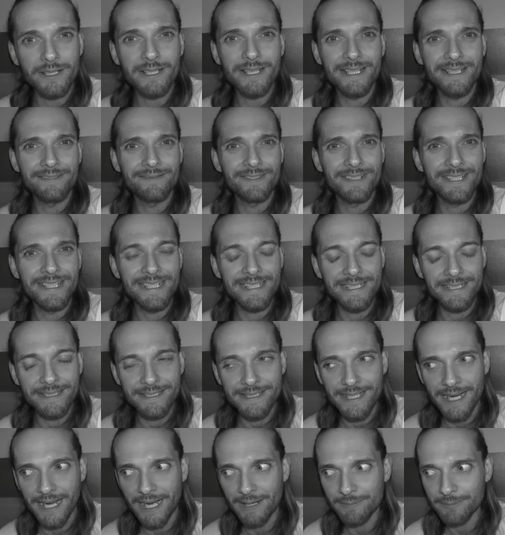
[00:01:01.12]
it even needed
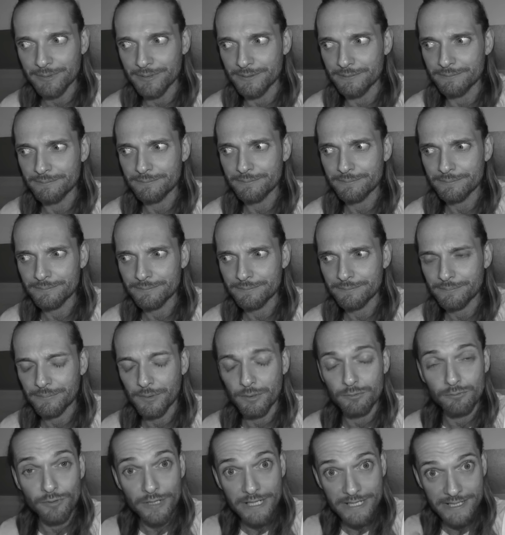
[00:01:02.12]
to happen.
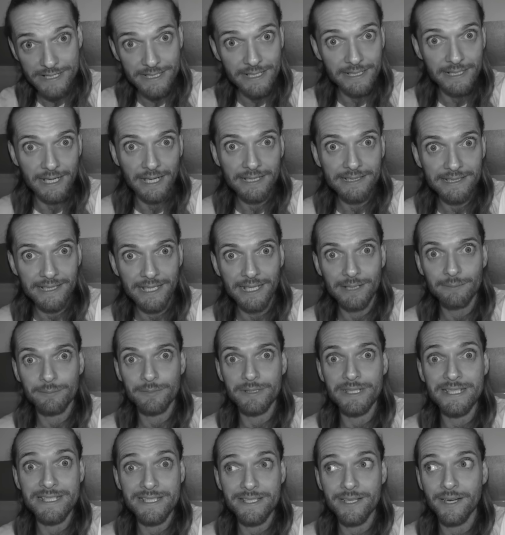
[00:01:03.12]
The reason it had to
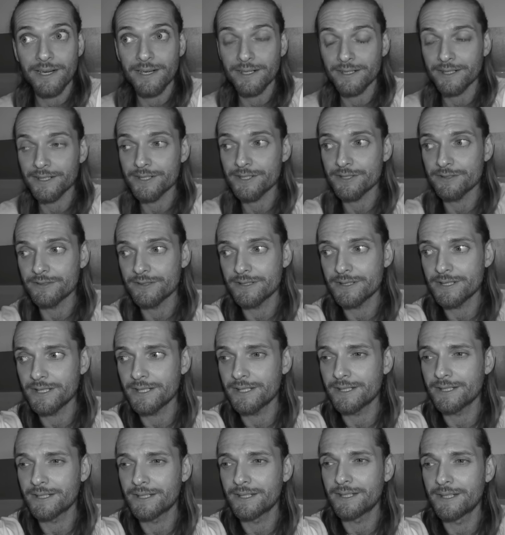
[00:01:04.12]
happen is dark, I should say.
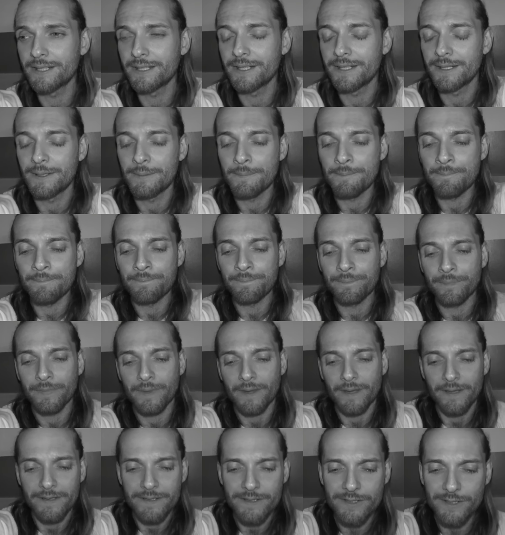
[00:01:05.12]

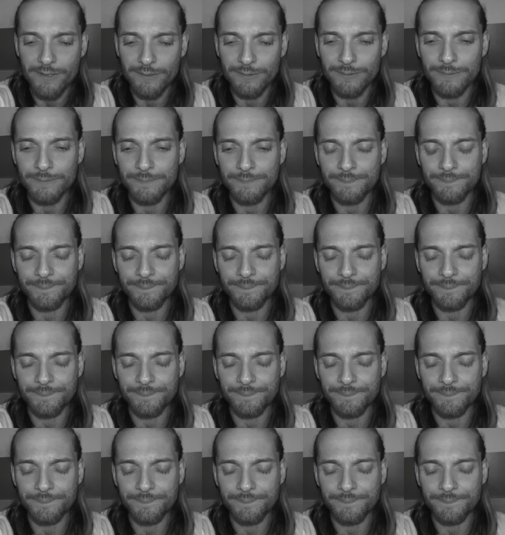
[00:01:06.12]
So